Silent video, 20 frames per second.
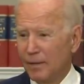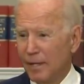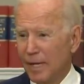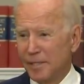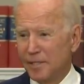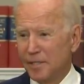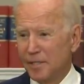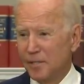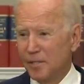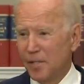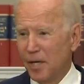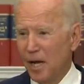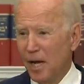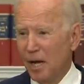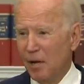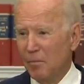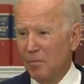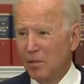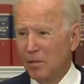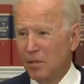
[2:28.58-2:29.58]
that's the
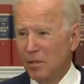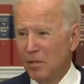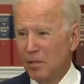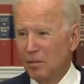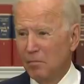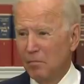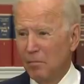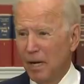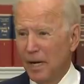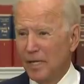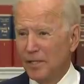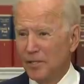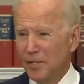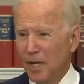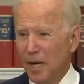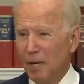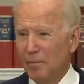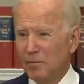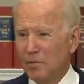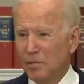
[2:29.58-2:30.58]
job. My
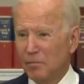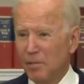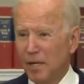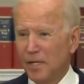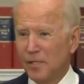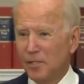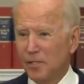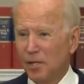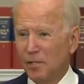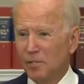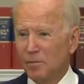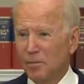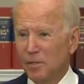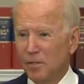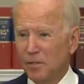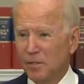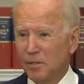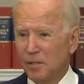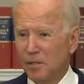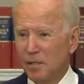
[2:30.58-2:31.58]
job is to make
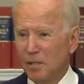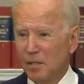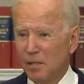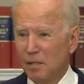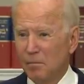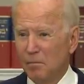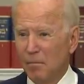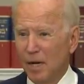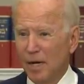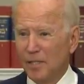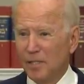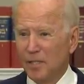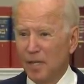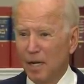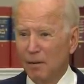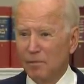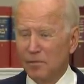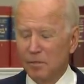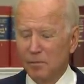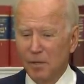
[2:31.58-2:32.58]
judgments. My
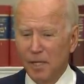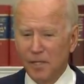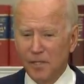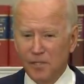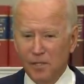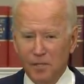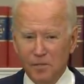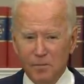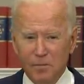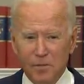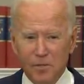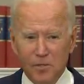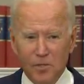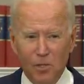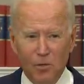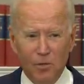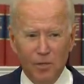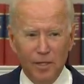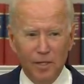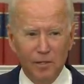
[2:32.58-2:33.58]
job is to make judgments
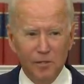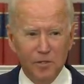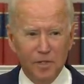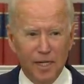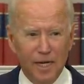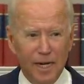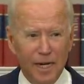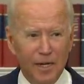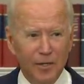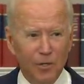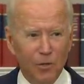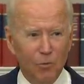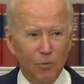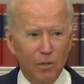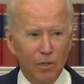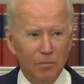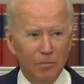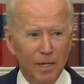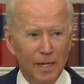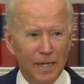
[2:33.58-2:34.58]
no one else can or
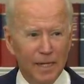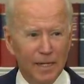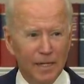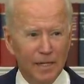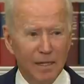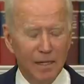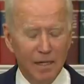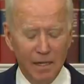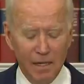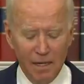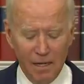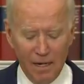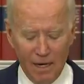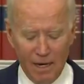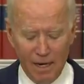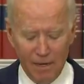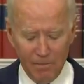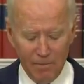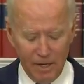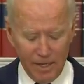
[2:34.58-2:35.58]
will make.
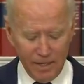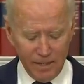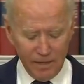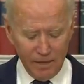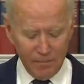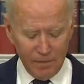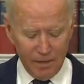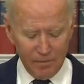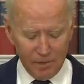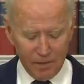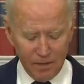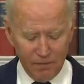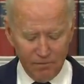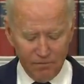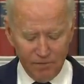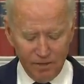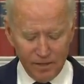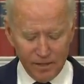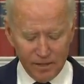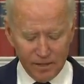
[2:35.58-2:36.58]
I made them. I'm
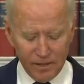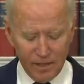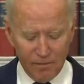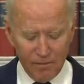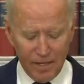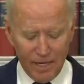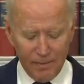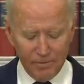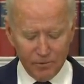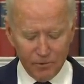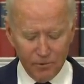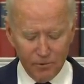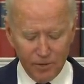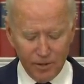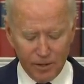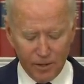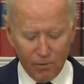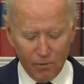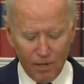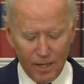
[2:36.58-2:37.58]
convinced I'm absolutely
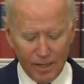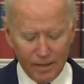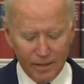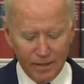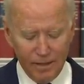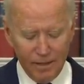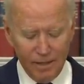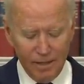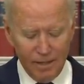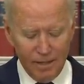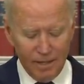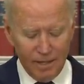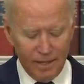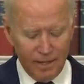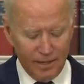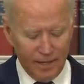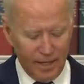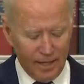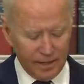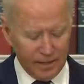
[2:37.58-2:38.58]
correct
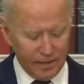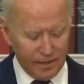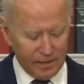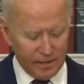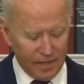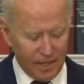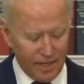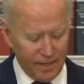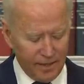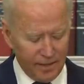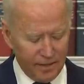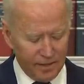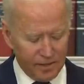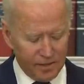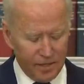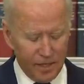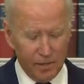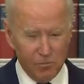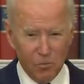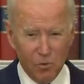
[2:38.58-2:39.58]
in not deciding to
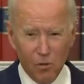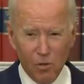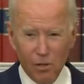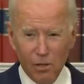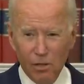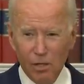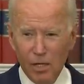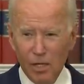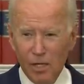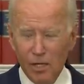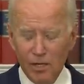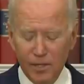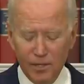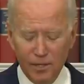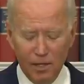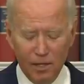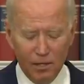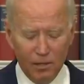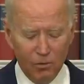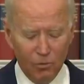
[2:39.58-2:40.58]
send more
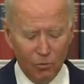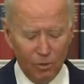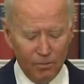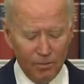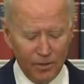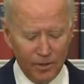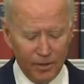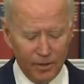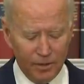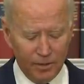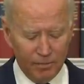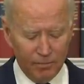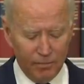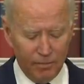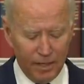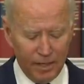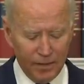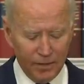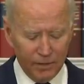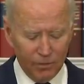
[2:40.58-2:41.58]
young women and
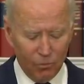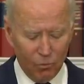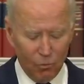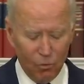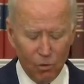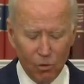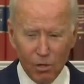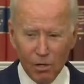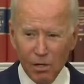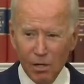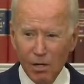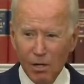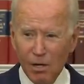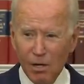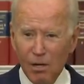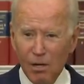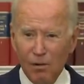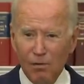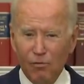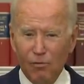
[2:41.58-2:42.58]
men to war
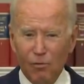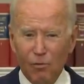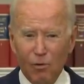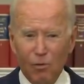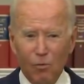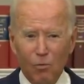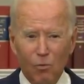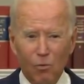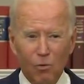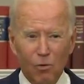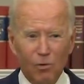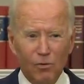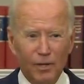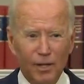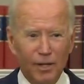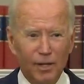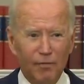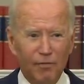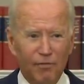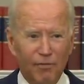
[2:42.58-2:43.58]
for a war that,
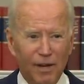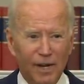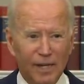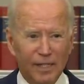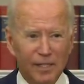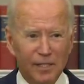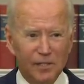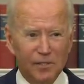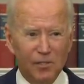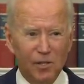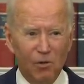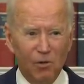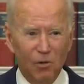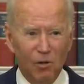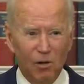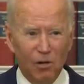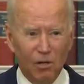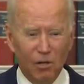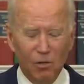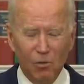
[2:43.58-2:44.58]
in fact, is no
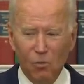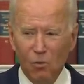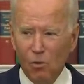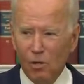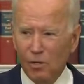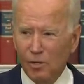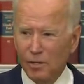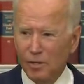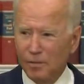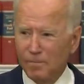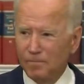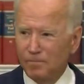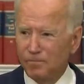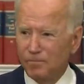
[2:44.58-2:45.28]
longer warranted.